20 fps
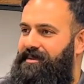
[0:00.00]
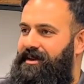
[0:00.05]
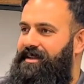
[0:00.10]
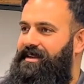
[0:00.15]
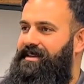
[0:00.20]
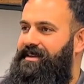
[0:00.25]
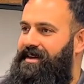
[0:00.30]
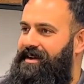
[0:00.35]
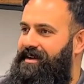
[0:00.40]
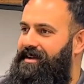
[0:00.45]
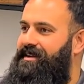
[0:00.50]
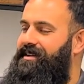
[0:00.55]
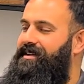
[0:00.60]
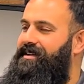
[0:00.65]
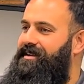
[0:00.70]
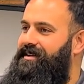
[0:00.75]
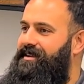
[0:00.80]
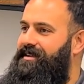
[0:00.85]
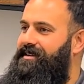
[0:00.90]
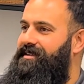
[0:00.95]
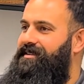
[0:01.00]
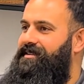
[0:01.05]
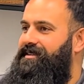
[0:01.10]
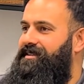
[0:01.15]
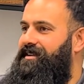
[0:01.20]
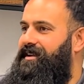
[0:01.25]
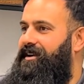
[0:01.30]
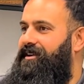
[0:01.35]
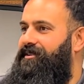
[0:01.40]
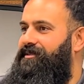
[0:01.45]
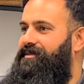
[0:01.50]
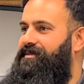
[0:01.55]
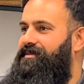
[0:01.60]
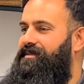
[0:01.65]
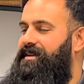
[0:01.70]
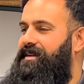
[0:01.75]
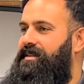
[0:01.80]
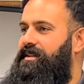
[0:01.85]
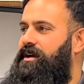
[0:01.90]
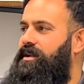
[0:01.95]
But uh, you know,
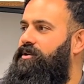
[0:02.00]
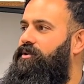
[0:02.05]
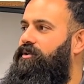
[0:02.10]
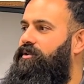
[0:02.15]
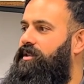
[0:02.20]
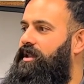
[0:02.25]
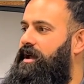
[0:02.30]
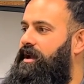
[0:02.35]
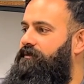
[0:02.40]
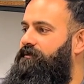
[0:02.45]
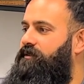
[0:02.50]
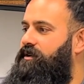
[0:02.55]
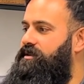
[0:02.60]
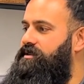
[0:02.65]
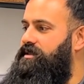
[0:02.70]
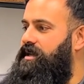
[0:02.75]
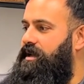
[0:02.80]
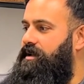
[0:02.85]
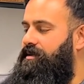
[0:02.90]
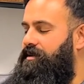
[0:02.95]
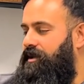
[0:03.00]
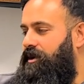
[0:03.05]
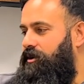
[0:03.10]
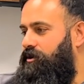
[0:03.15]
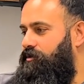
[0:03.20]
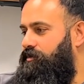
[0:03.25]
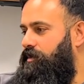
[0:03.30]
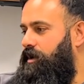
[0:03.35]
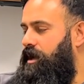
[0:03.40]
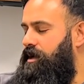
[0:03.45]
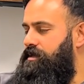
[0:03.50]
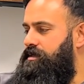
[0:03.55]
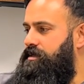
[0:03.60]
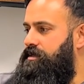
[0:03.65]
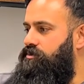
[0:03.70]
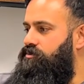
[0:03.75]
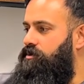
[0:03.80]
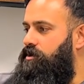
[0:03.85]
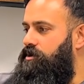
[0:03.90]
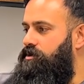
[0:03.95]
not a whole lot of folks like you know
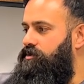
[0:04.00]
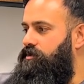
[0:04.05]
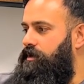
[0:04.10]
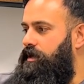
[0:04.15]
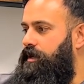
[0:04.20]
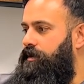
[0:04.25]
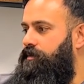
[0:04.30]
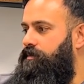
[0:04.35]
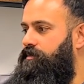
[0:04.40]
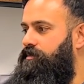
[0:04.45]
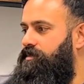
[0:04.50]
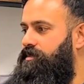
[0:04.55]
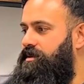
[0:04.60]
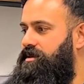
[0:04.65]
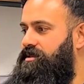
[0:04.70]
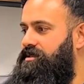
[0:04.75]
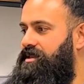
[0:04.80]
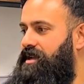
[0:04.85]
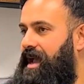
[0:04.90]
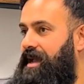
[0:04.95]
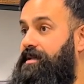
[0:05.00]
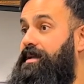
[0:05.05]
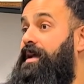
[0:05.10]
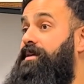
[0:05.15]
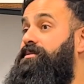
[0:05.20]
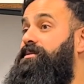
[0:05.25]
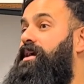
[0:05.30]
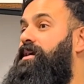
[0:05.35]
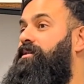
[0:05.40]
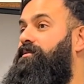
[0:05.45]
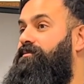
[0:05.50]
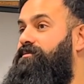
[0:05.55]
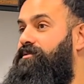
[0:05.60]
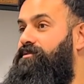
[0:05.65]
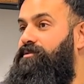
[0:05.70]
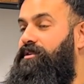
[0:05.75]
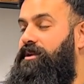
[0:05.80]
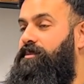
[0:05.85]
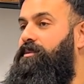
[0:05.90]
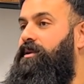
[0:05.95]
us who are doing outside of
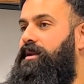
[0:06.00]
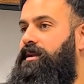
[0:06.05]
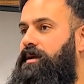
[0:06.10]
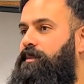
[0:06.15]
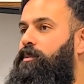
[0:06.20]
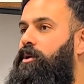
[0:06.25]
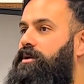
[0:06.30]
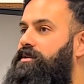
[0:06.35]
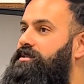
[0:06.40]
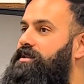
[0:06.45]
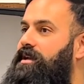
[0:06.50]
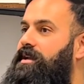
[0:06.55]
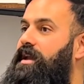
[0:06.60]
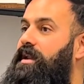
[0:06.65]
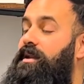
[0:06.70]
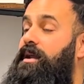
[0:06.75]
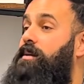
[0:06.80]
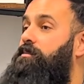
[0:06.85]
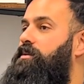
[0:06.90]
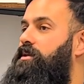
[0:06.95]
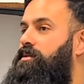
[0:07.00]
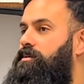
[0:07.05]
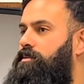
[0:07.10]
3D printing parts yeah. that cannot be